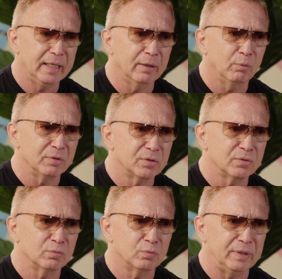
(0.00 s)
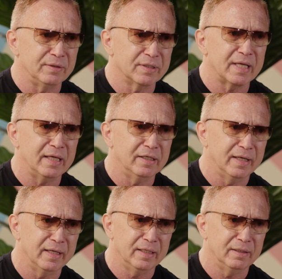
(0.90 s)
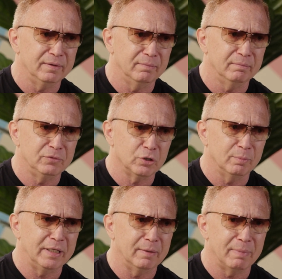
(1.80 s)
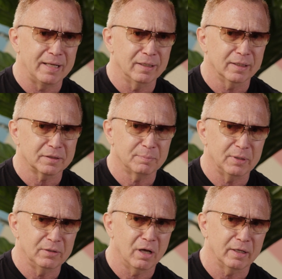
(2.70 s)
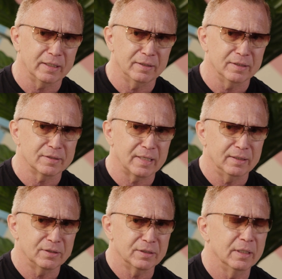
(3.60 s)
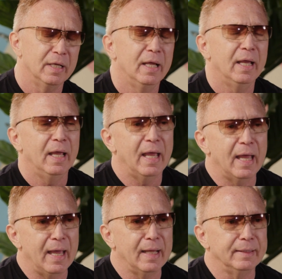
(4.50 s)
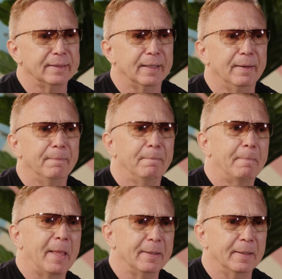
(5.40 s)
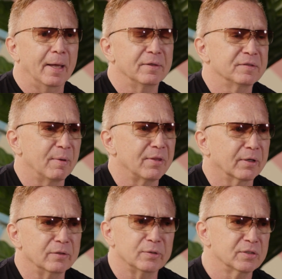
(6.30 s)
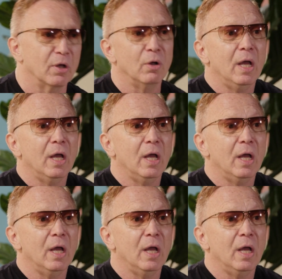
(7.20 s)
it was reinstated in Germany and Benelux, but not in the States, and some other countries. So